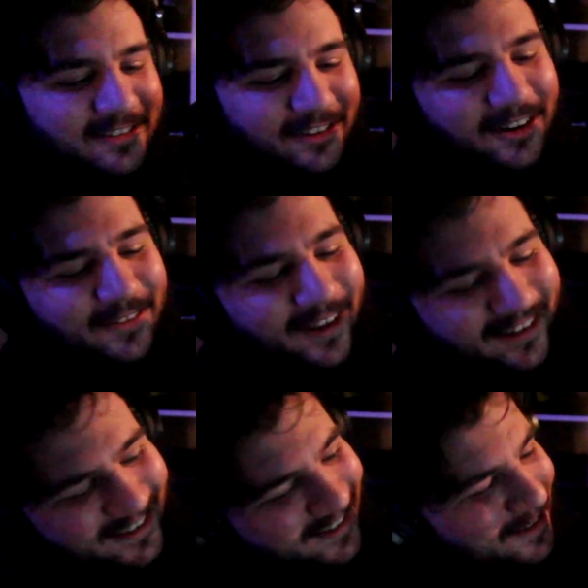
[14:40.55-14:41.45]
Talking
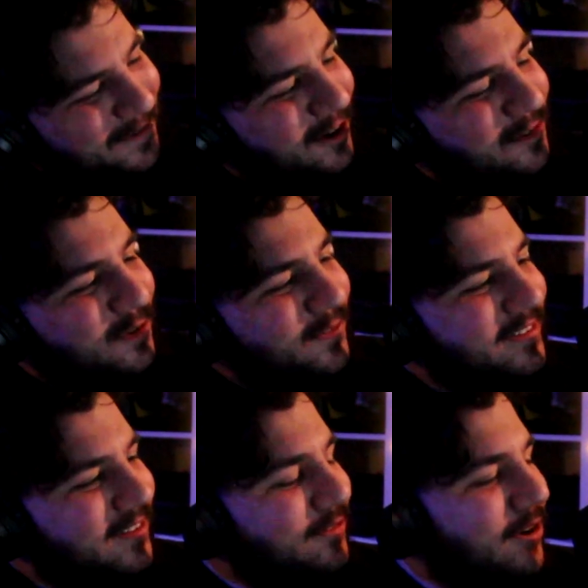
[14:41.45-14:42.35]
about superhero
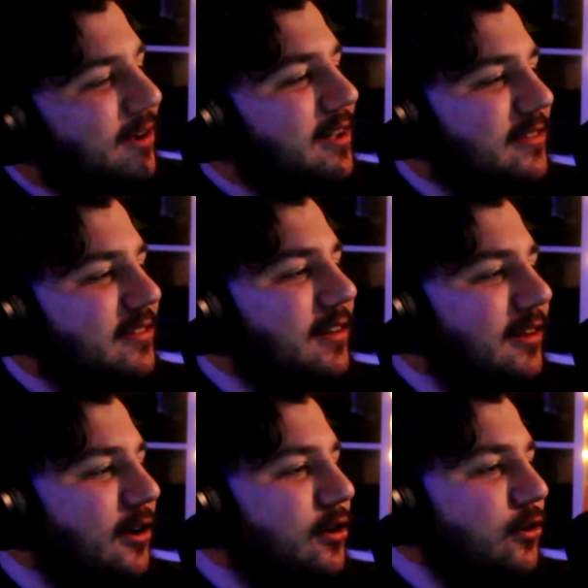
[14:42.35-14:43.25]
movies, it requires a
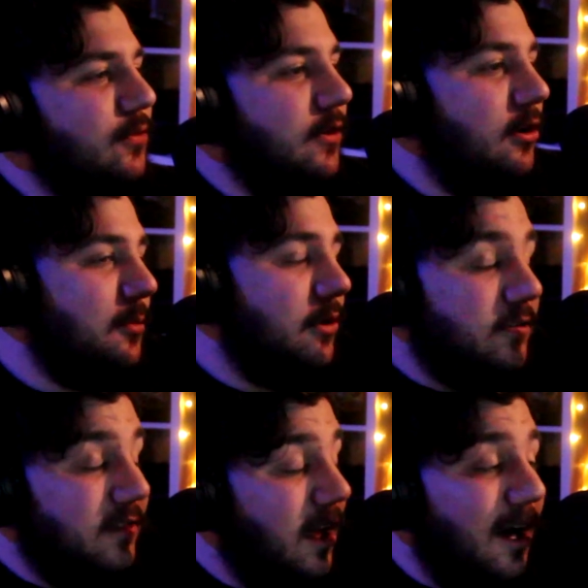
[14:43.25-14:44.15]
lot of goofing on them
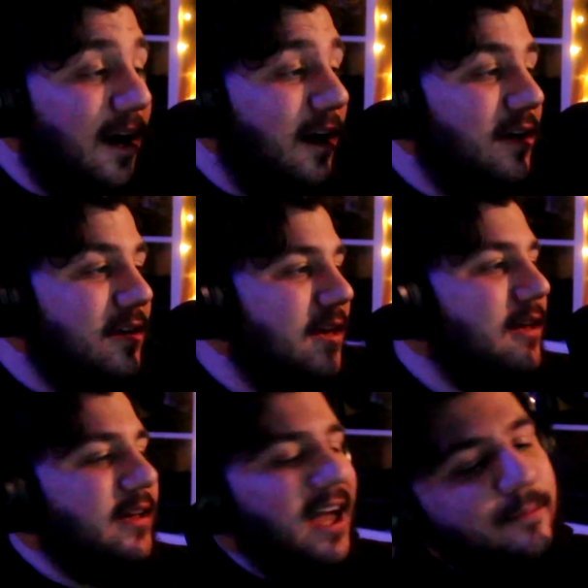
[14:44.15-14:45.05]
because they are
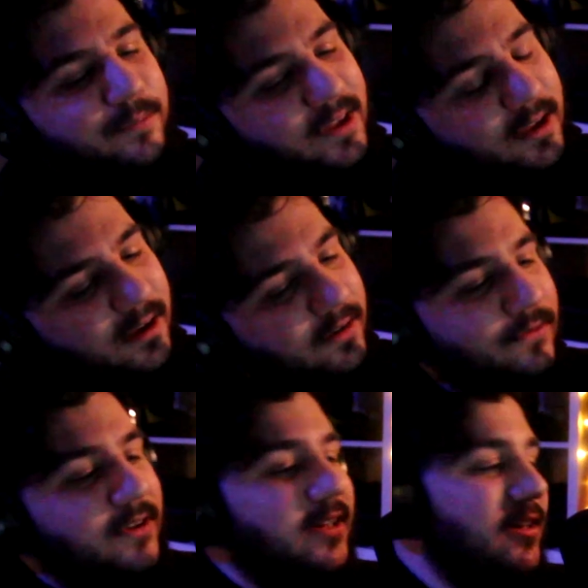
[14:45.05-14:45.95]
campy and
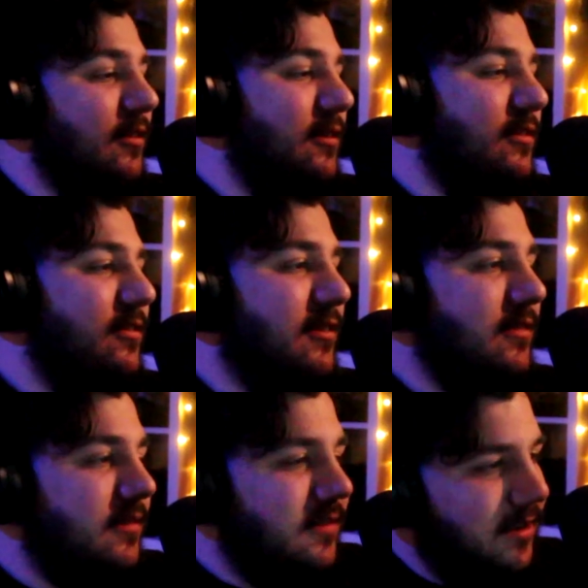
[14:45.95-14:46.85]
ridiculous and silly.